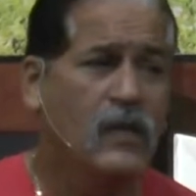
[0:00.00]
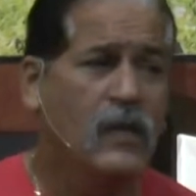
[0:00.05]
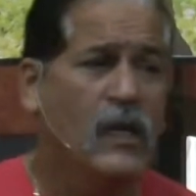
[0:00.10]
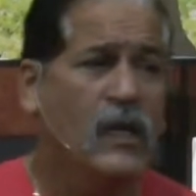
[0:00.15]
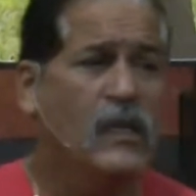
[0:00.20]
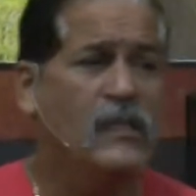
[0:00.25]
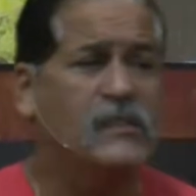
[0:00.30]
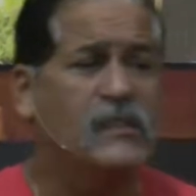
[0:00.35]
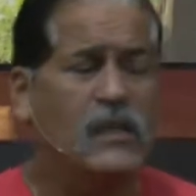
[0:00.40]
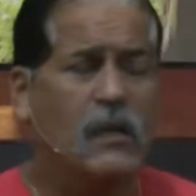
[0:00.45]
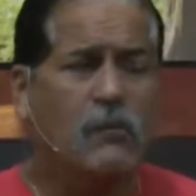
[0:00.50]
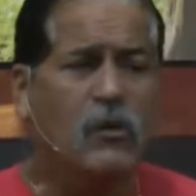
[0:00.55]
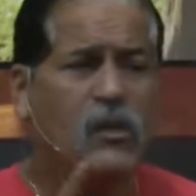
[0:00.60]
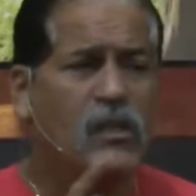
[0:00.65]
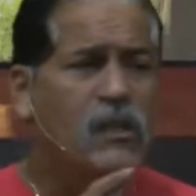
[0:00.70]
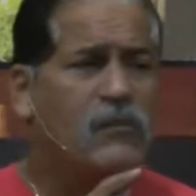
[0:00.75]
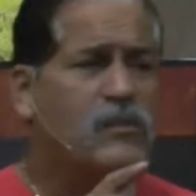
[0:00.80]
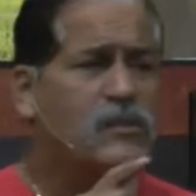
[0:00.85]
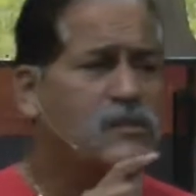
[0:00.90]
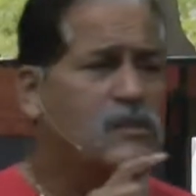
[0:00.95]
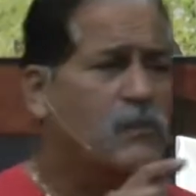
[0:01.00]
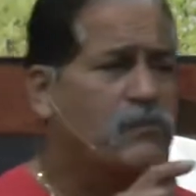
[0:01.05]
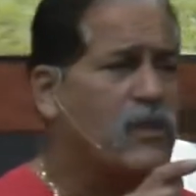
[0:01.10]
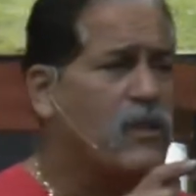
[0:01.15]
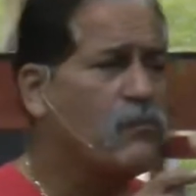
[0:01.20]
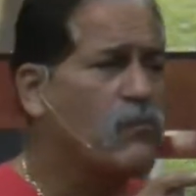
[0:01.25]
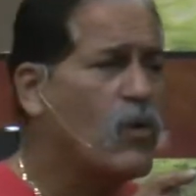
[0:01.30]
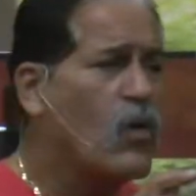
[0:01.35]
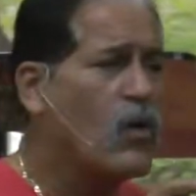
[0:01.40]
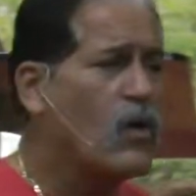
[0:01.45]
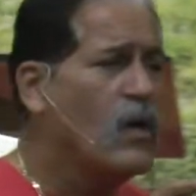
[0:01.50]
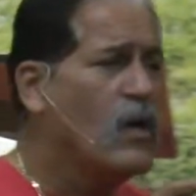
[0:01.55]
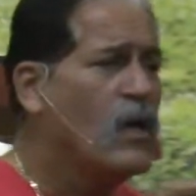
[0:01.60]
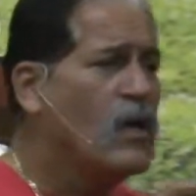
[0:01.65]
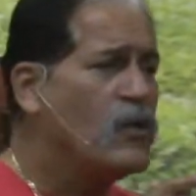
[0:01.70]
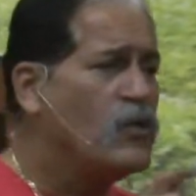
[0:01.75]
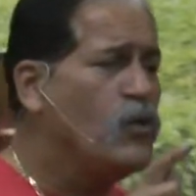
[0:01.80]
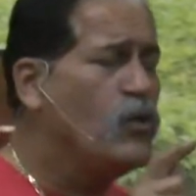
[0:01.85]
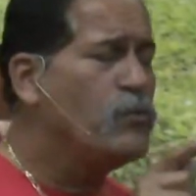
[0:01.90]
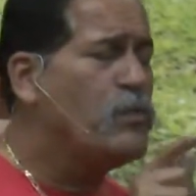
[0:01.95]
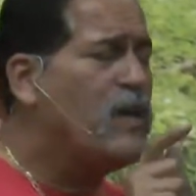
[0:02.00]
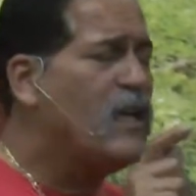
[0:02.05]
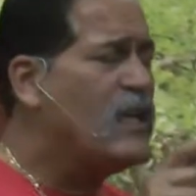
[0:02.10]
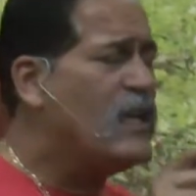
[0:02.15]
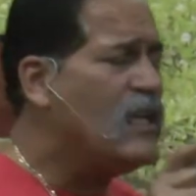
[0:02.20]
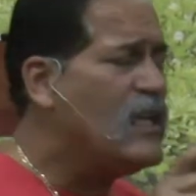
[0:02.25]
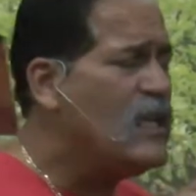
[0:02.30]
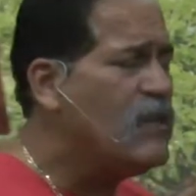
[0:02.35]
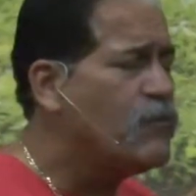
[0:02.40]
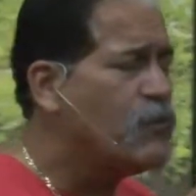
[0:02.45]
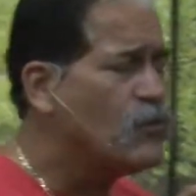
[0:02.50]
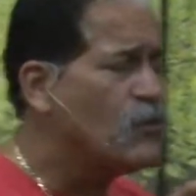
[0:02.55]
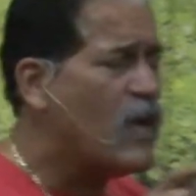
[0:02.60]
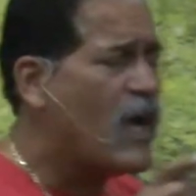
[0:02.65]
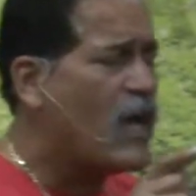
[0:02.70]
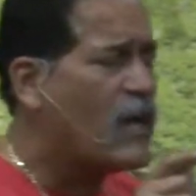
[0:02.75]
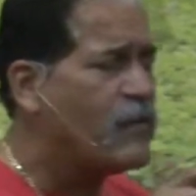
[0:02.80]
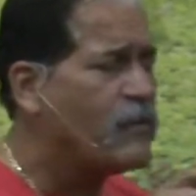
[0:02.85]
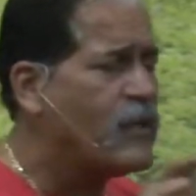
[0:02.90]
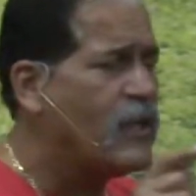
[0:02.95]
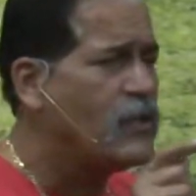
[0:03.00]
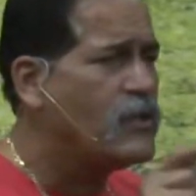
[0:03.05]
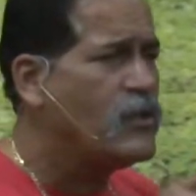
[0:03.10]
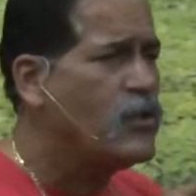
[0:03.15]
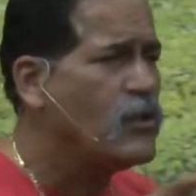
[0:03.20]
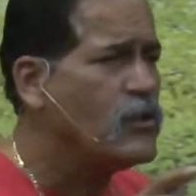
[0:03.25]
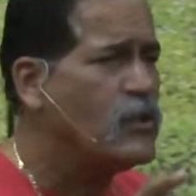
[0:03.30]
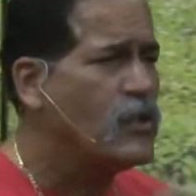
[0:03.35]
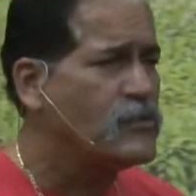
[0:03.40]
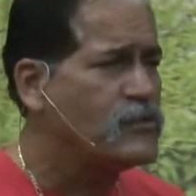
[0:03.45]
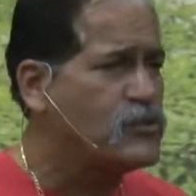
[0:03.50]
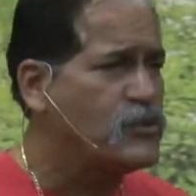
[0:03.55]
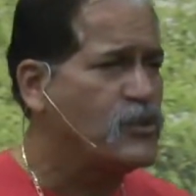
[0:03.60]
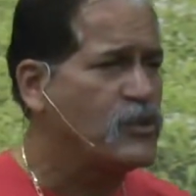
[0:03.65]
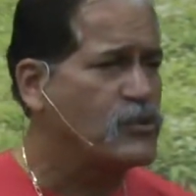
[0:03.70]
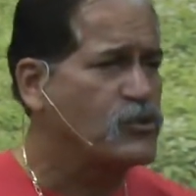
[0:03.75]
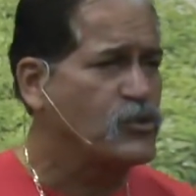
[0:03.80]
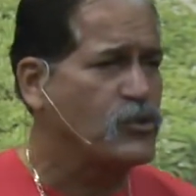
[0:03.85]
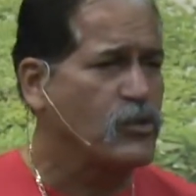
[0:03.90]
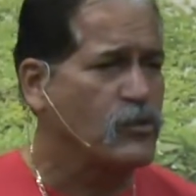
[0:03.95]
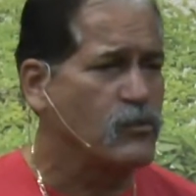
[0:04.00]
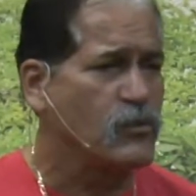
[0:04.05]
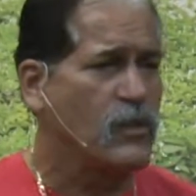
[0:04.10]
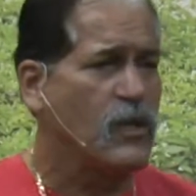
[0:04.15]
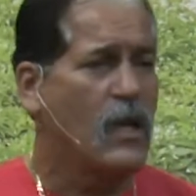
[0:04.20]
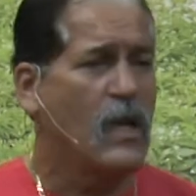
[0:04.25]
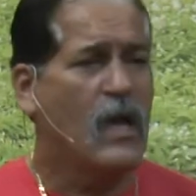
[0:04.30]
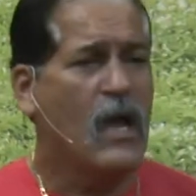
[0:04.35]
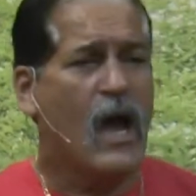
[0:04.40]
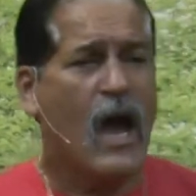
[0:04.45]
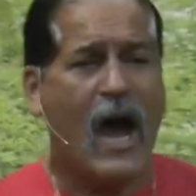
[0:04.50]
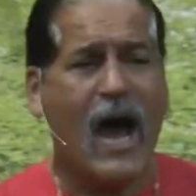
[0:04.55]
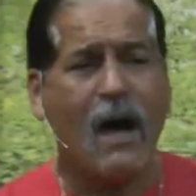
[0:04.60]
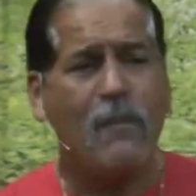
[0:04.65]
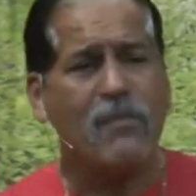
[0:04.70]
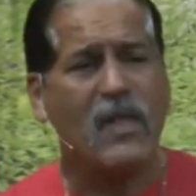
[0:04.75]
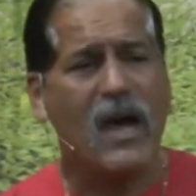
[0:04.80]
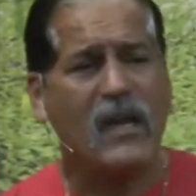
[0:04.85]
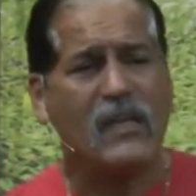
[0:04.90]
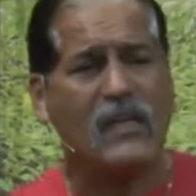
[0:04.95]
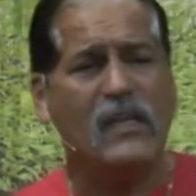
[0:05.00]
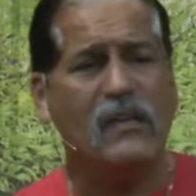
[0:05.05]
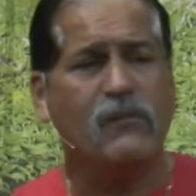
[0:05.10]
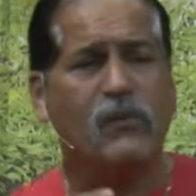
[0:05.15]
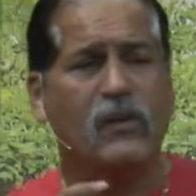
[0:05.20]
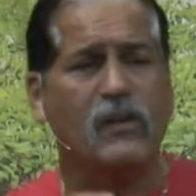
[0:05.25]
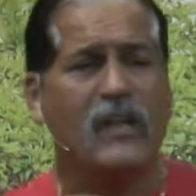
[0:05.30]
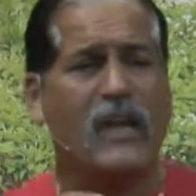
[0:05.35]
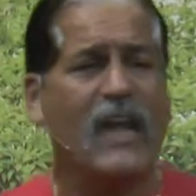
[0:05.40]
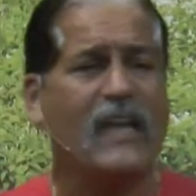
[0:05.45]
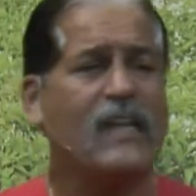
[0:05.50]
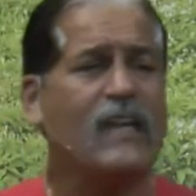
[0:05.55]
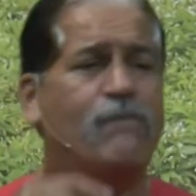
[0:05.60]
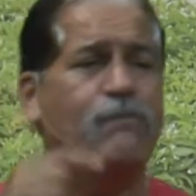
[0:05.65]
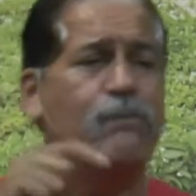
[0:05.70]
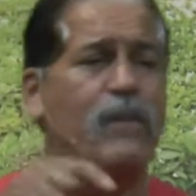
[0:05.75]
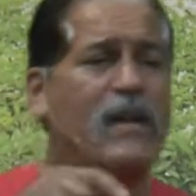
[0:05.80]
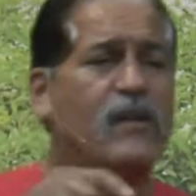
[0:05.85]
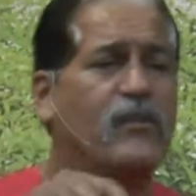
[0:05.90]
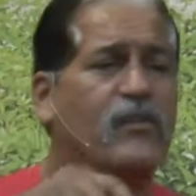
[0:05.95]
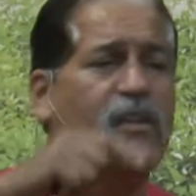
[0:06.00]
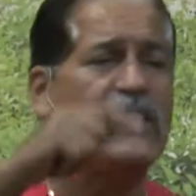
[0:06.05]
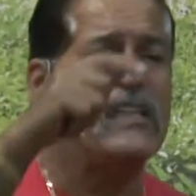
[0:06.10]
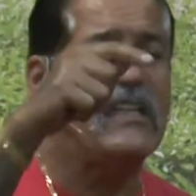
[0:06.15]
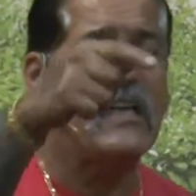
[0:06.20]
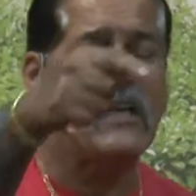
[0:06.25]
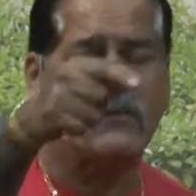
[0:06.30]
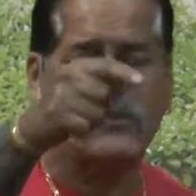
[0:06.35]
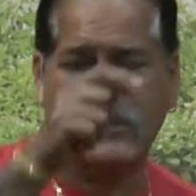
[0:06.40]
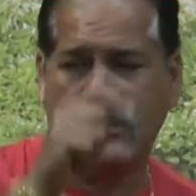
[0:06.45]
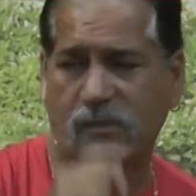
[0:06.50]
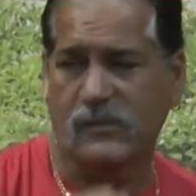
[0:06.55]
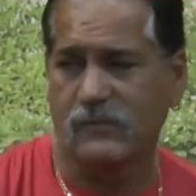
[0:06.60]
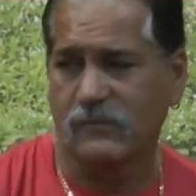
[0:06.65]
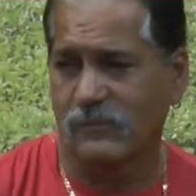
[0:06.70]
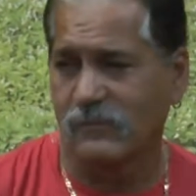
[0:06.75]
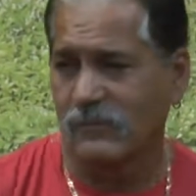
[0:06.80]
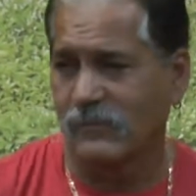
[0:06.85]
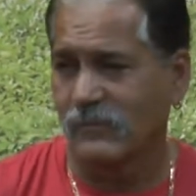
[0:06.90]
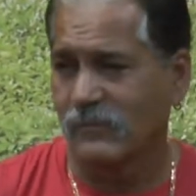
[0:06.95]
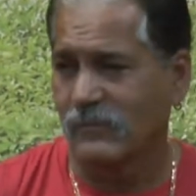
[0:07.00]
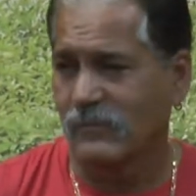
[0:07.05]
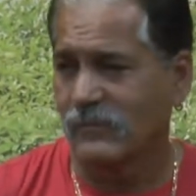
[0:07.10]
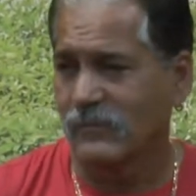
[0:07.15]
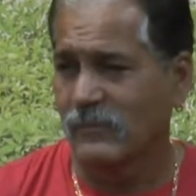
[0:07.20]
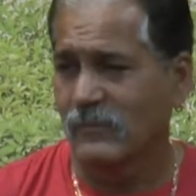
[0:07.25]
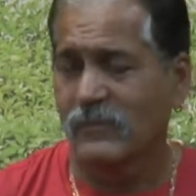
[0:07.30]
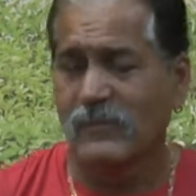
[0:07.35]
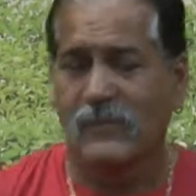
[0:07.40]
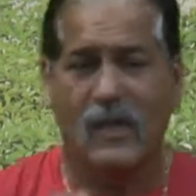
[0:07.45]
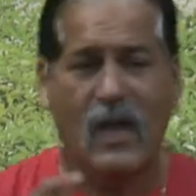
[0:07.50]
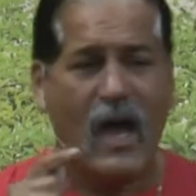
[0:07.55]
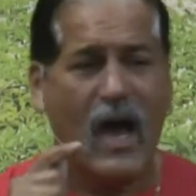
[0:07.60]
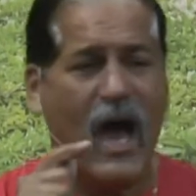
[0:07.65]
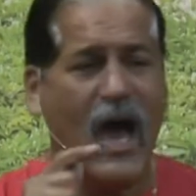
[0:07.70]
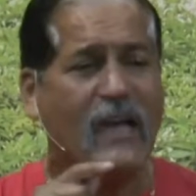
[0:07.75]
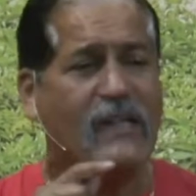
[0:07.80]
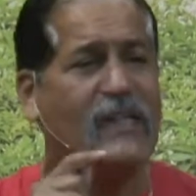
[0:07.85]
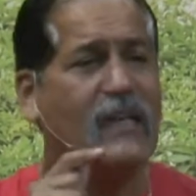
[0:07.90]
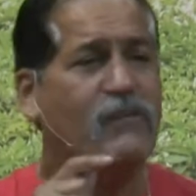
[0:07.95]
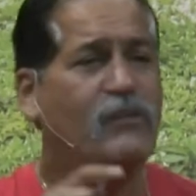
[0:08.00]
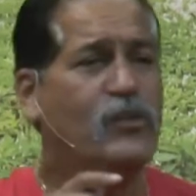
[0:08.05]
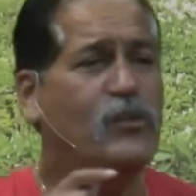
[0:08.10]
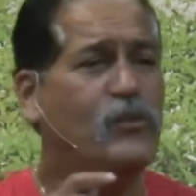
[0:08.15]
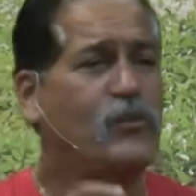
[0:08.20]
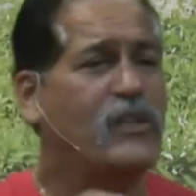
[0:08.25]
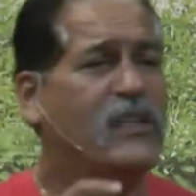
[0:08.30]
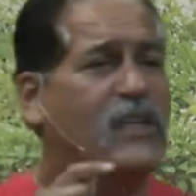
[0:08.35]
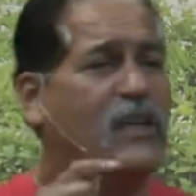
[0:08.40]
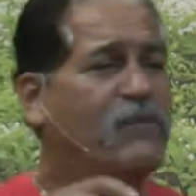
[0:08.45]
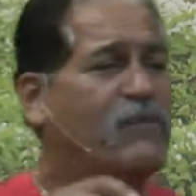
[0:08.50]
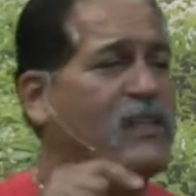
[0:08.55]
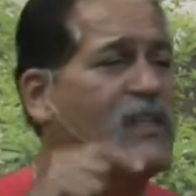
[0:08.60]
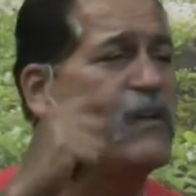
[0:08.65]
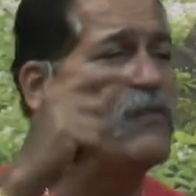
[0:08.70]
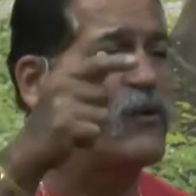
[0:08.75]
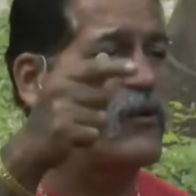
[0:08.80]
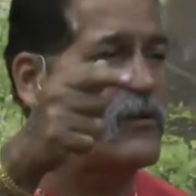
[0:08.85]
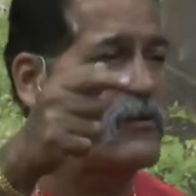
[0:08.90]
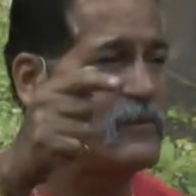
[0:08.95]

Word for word: He said, I'm going to give you something more. You being evil know how to give good gifts to your children. I'm not evil and I give better than gifts. I give to you the gift giver.